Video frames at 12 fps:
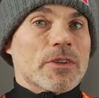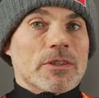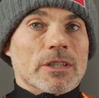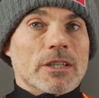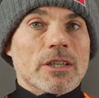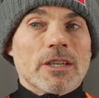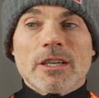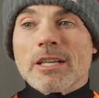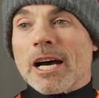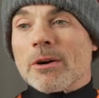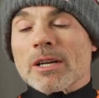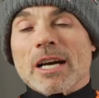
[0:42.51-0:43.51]
feeling good,
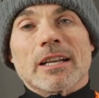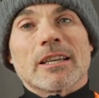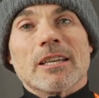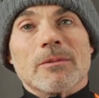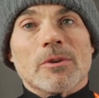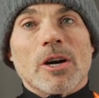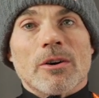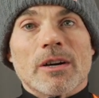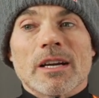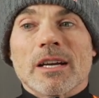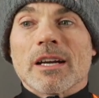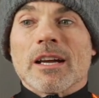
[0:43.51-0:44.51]
I would kind of keep
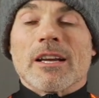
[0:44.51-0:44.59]
going.